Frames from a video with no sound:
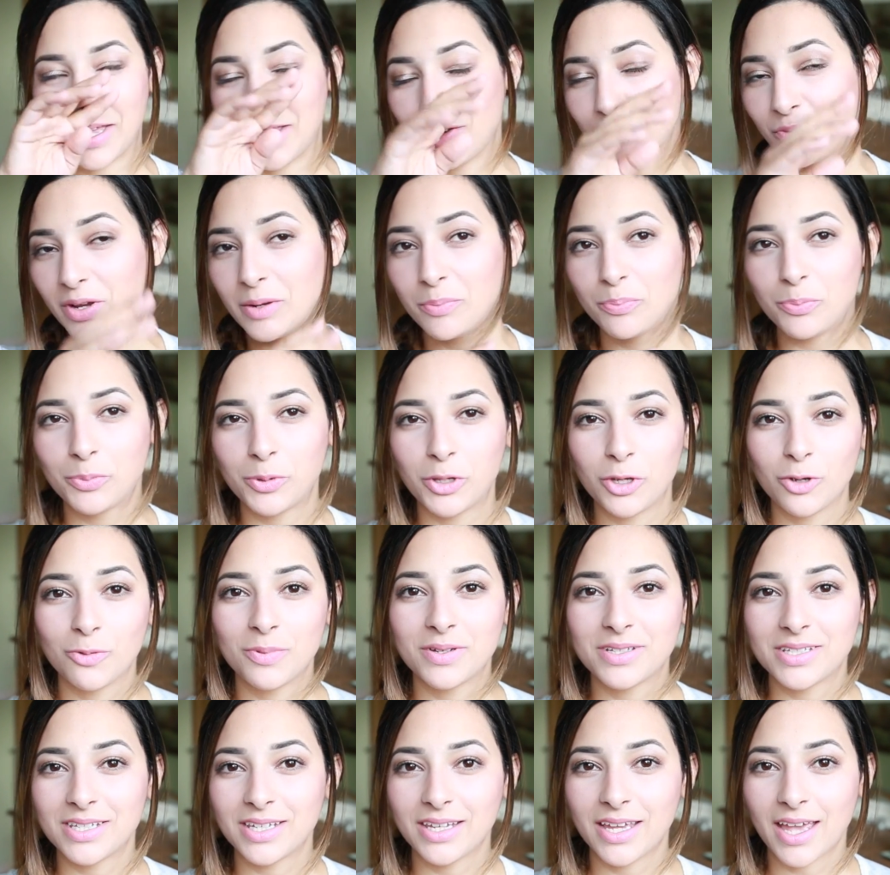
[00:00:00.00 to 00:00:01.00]
And when
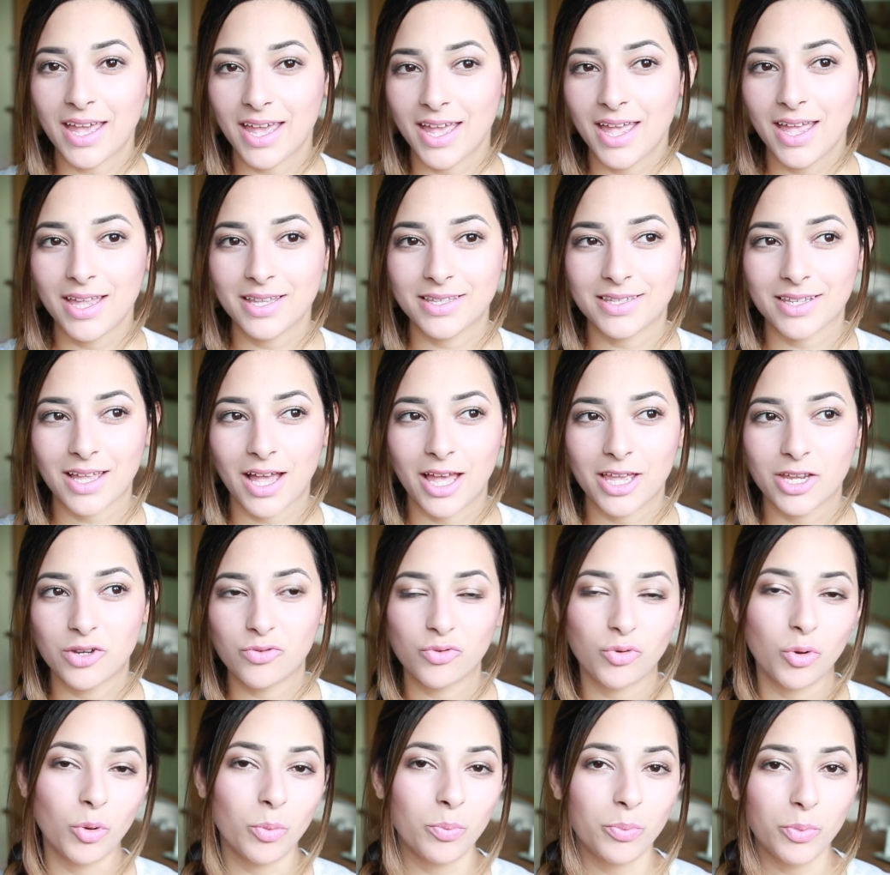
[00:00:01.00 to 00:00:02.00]
puberty hit, I
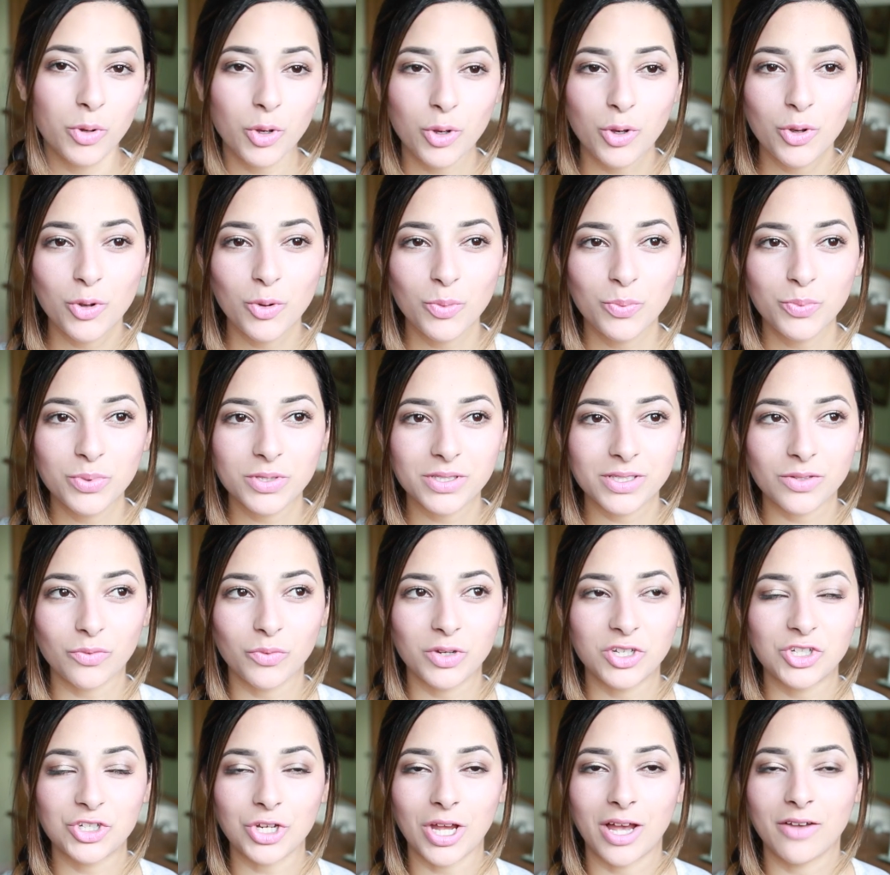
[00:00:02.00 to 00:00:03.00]
grew boobs,
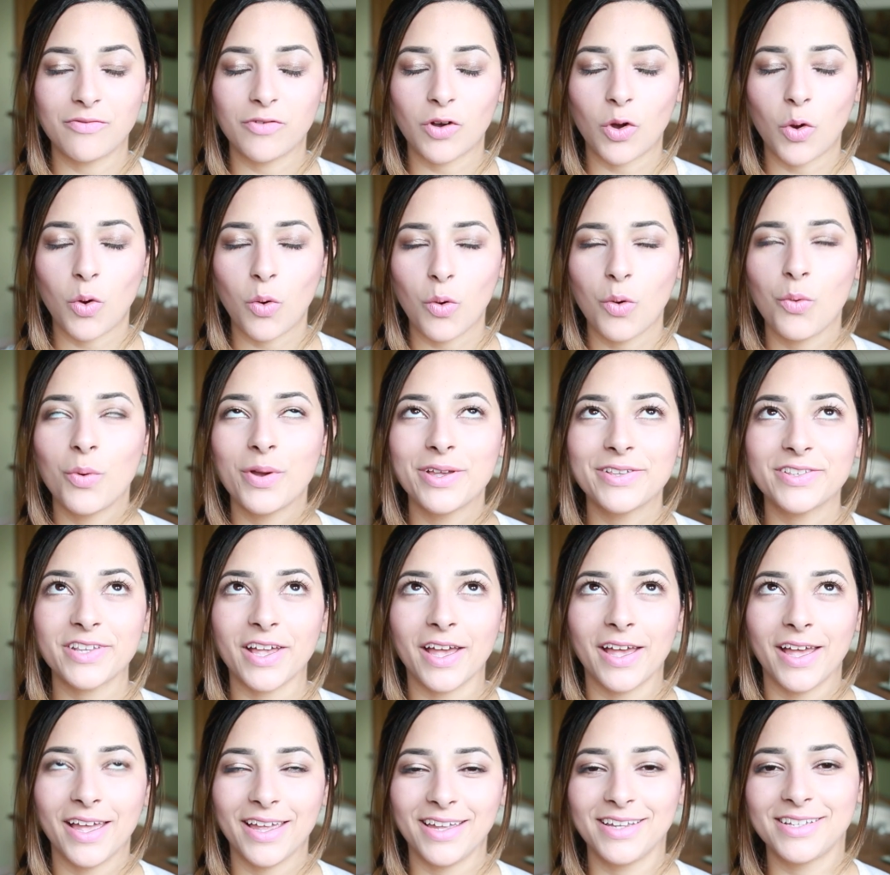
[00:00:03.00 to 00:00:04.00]
which I've always
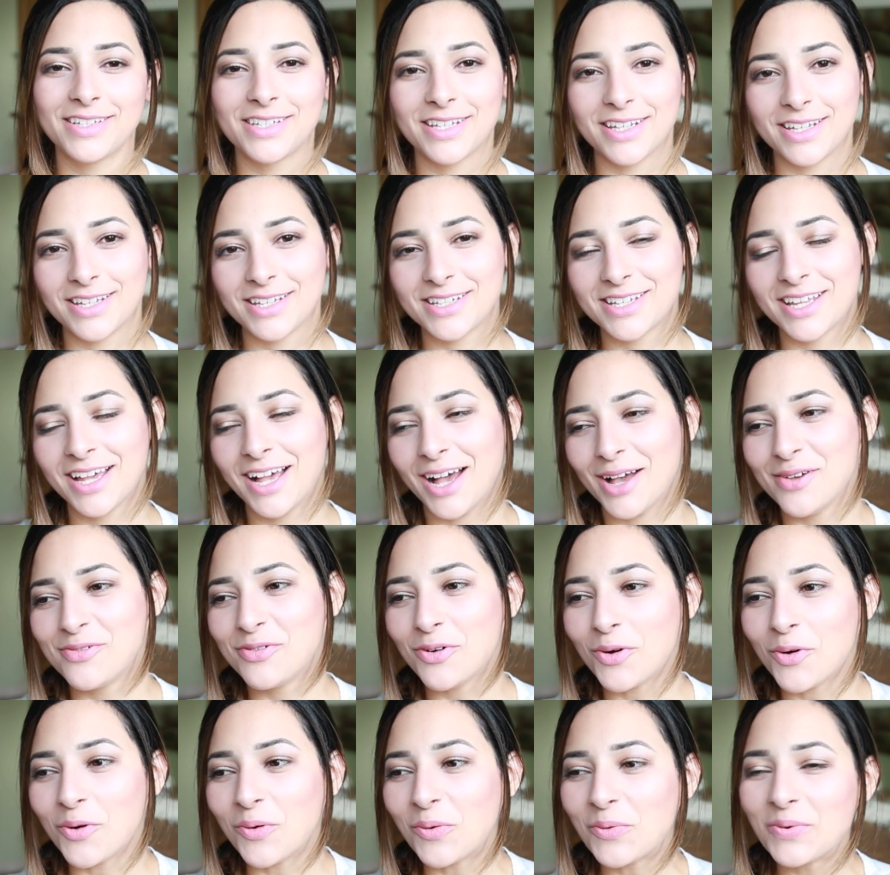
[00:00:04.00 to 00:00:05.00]
hated.
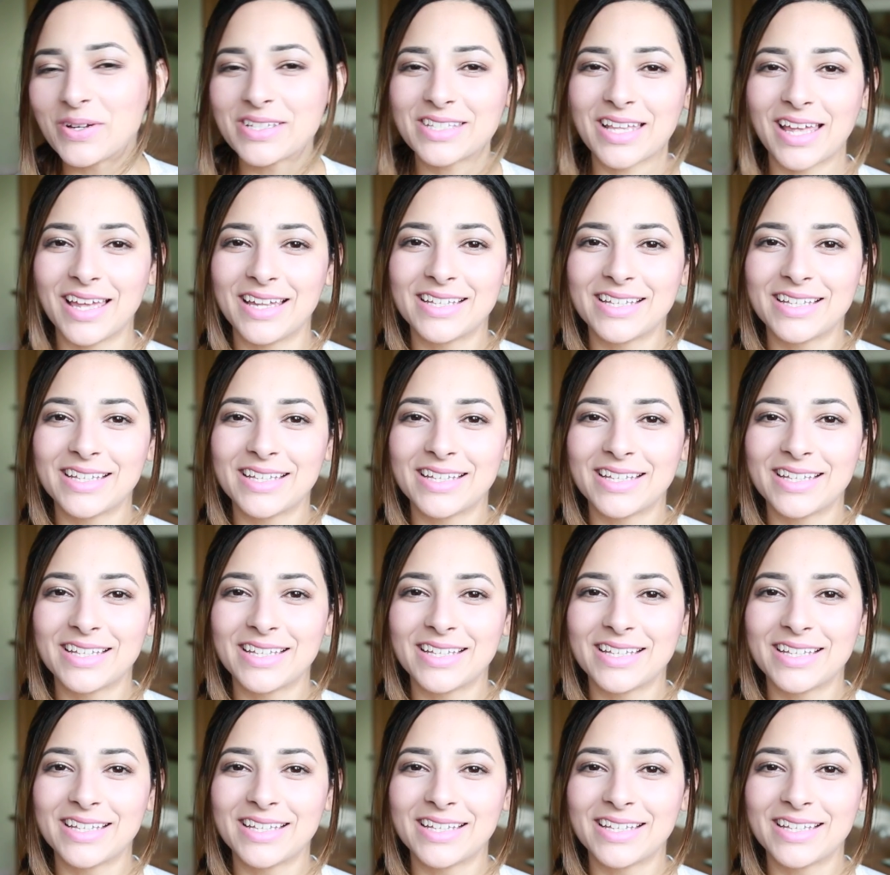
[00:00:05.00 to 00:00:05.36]
I've always